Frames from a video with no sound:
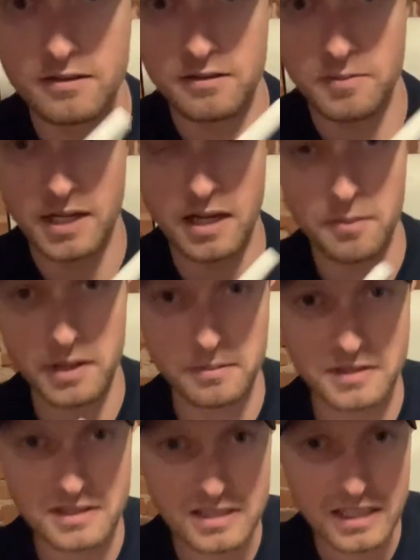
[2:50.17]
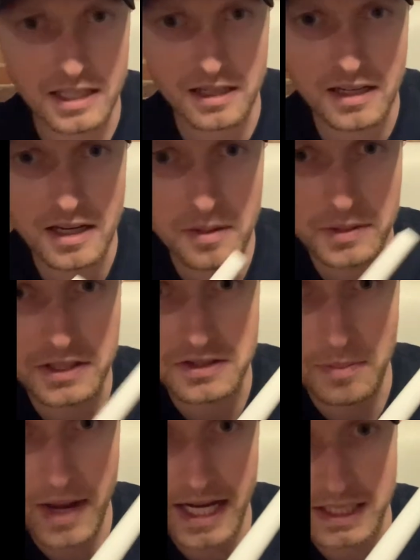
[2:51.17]
you may not be able to see it, but there's a
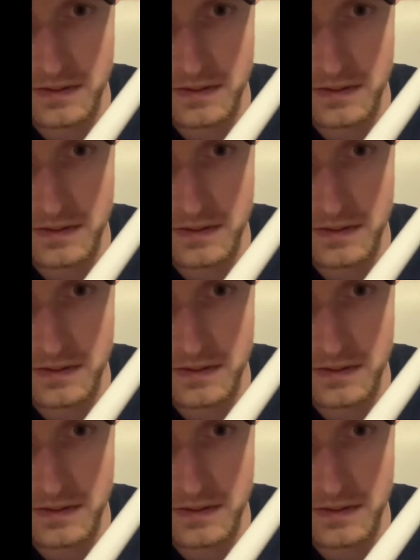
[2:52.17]
max